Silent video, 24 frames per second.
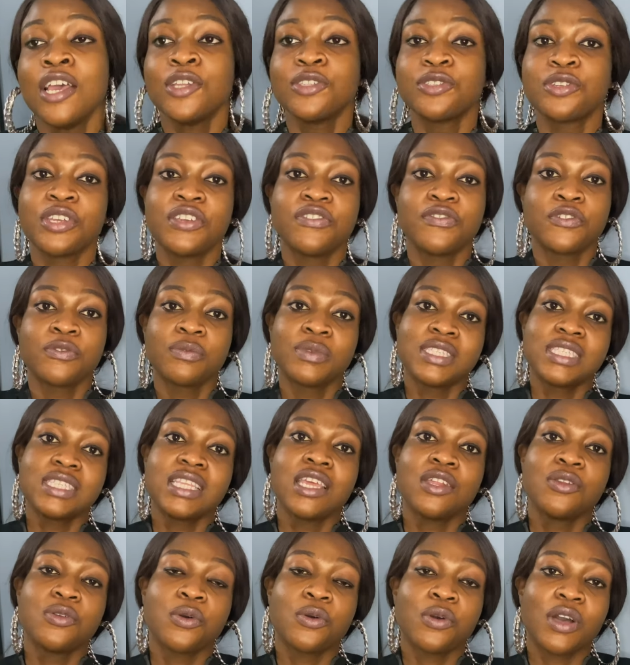So if you've been
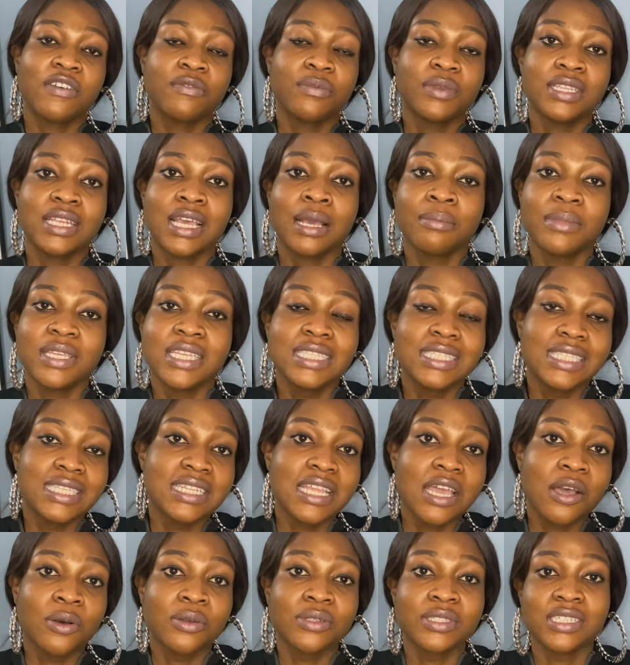saying, oh, I'm eating
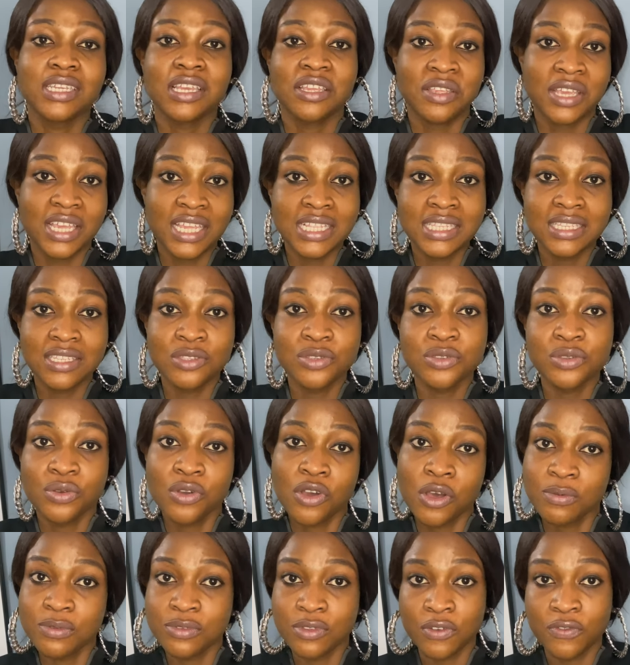healthy and you're eating 2
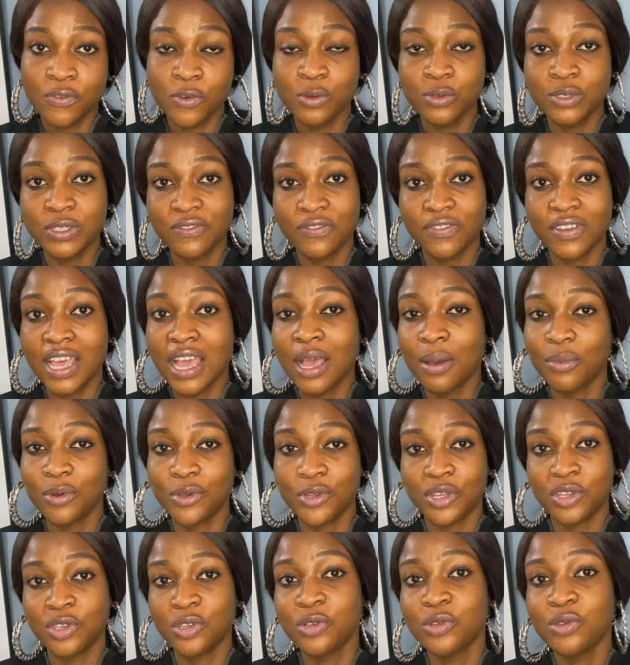cups of oat flour but
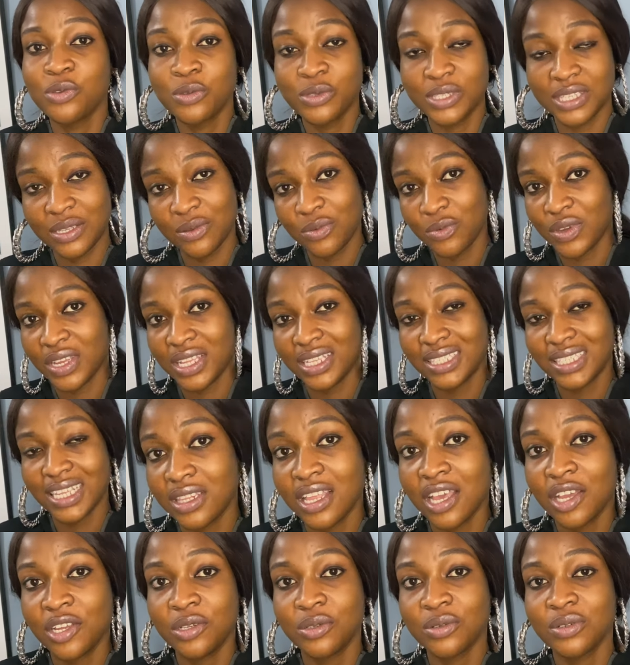you're not losing weight,
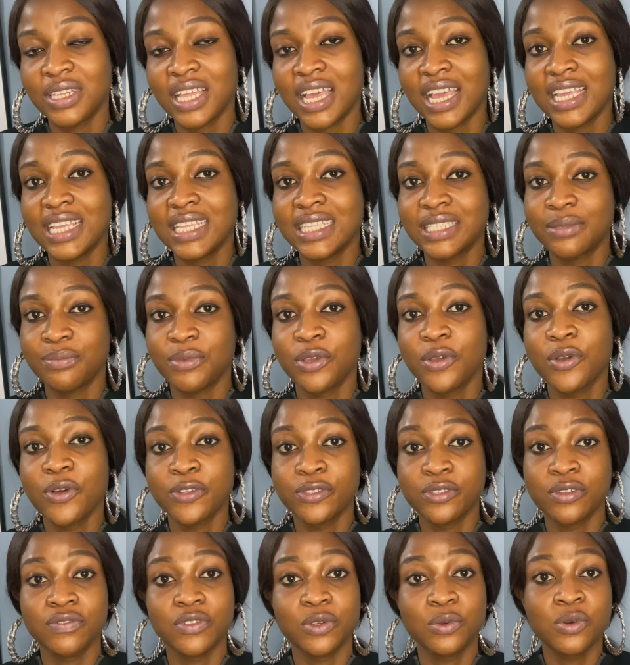now you know that it's
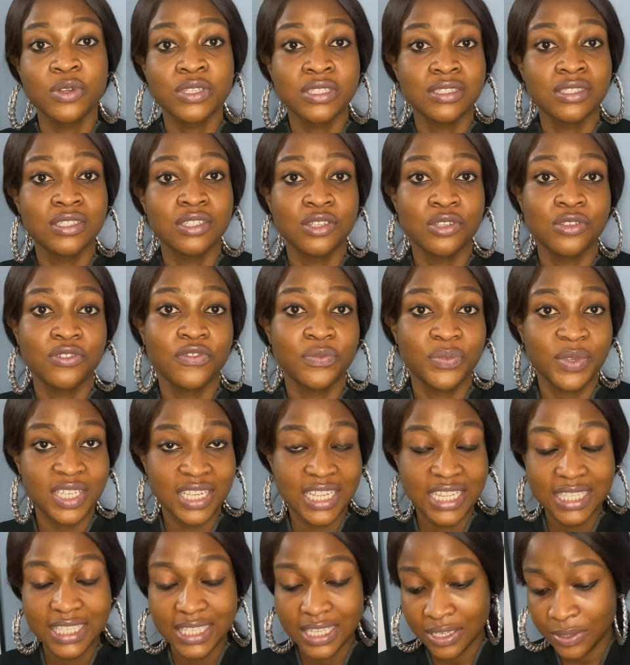because of the quantity you've been
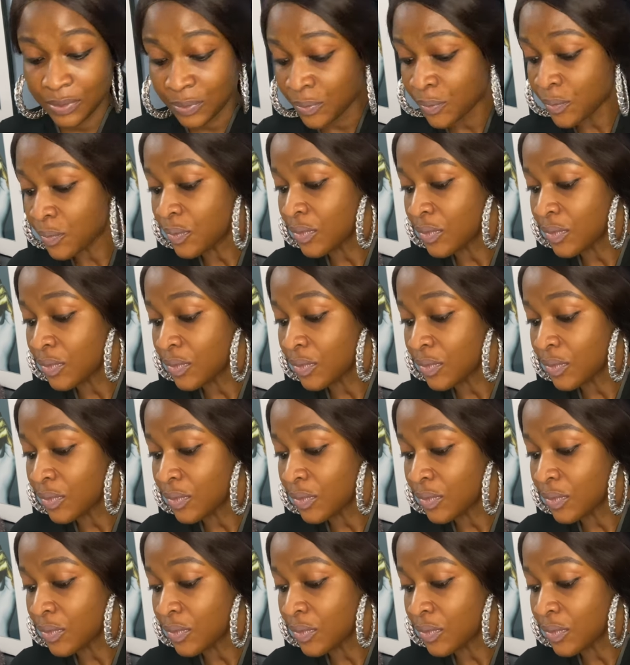eating.